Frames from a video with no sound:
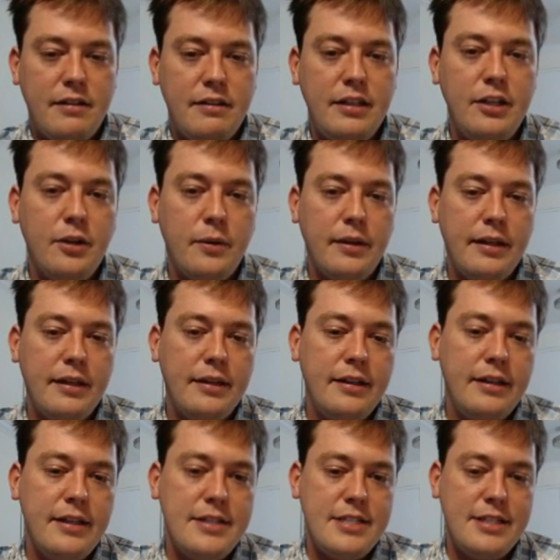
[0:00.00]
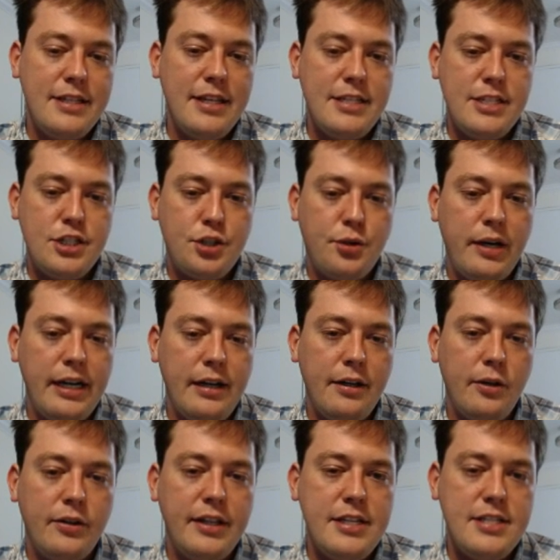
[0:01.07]
this trait
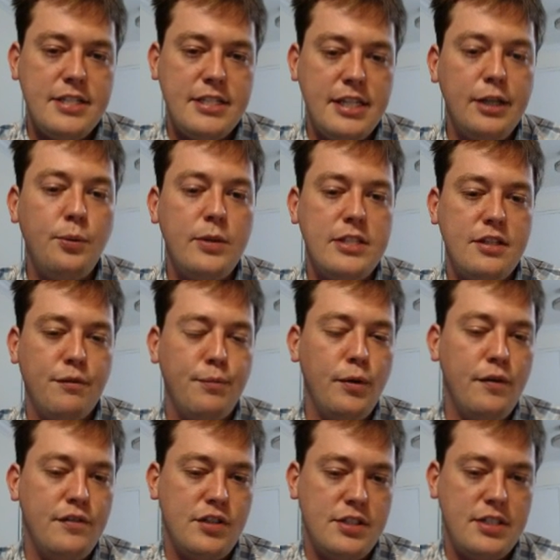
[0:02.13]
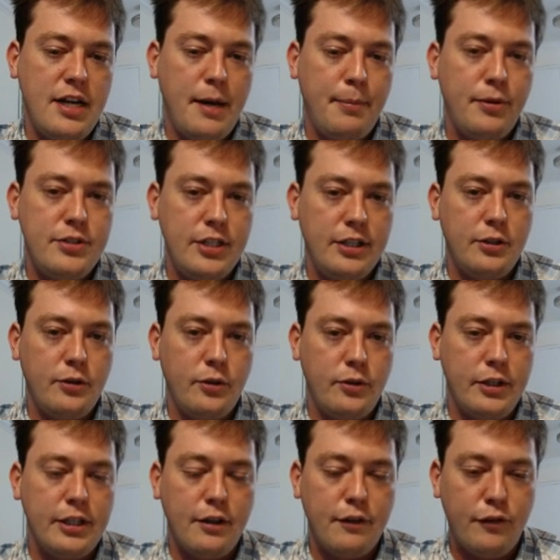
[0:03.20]
or this sequence of moves is not
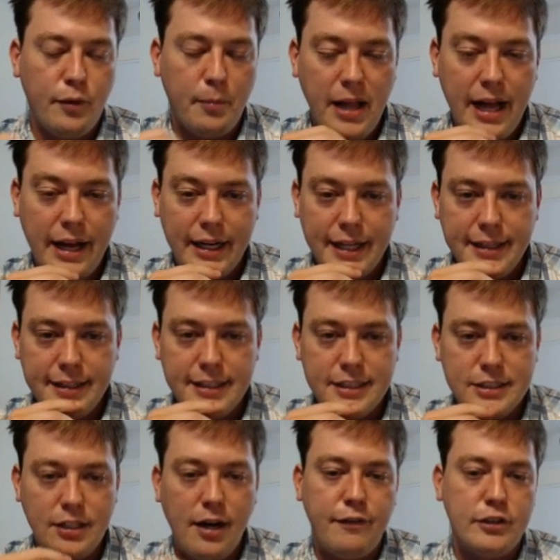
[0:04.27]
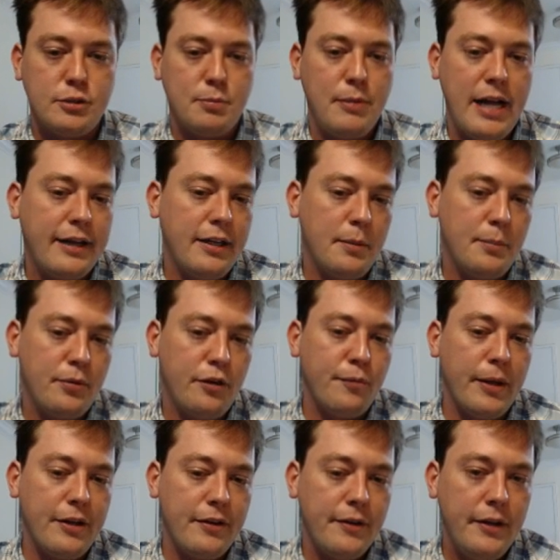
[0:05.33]
particularly good for black. I think this offers black an
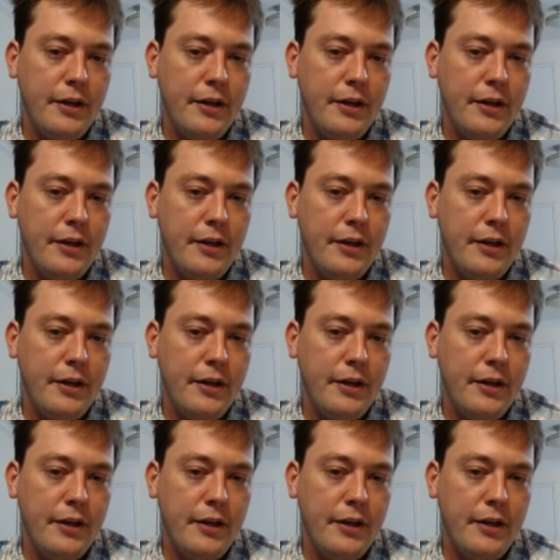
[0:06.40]
improvement.